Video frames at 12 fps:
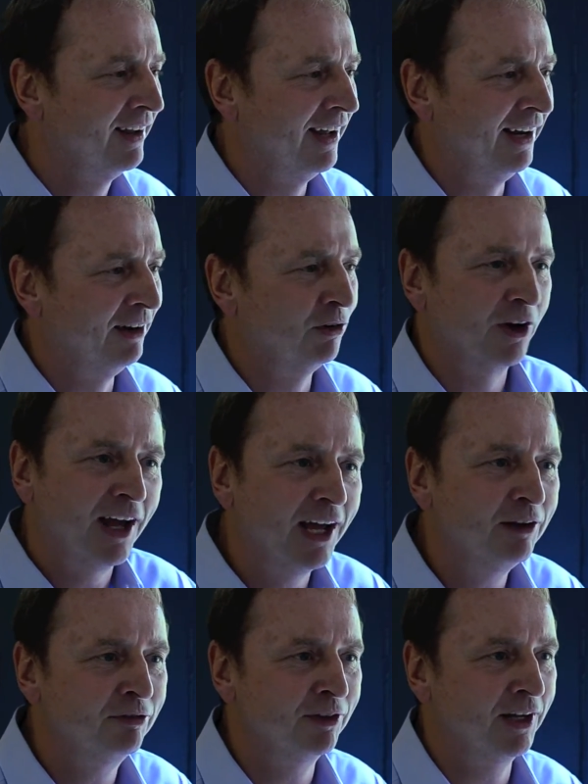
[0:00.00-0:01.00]
and I've got to
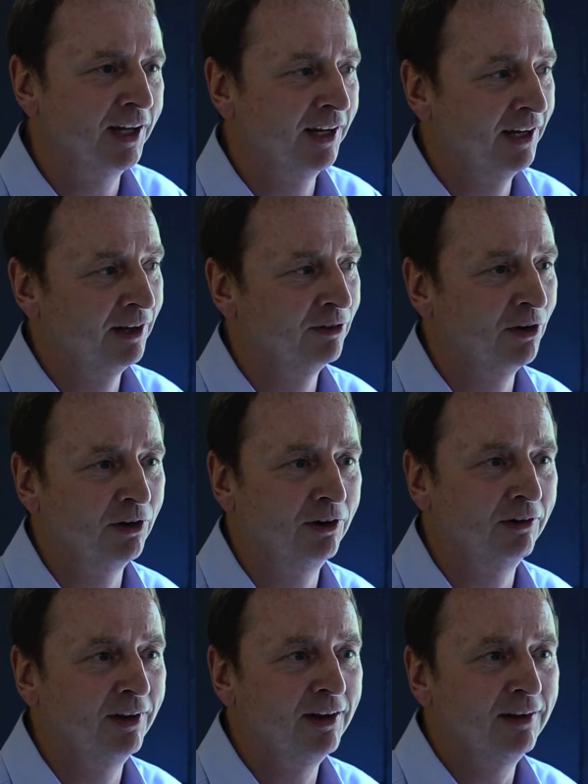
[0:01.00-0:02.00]
hyphenate and I've got
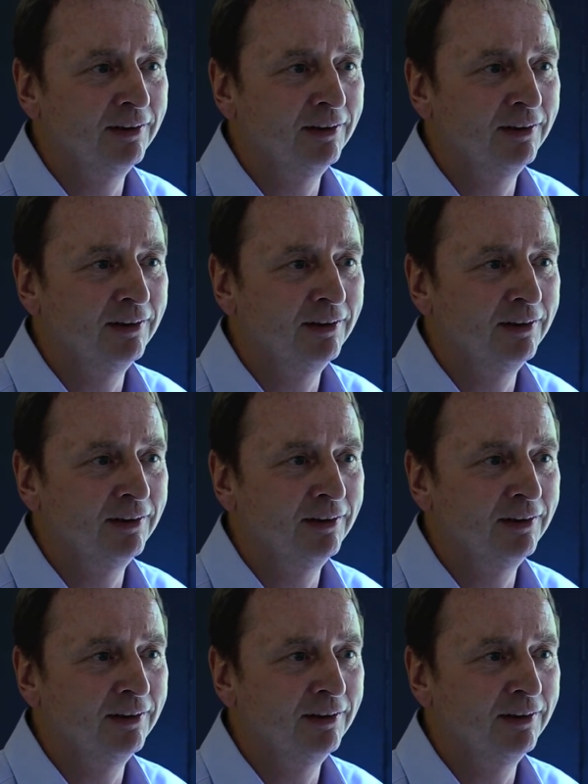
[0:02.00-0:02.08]
to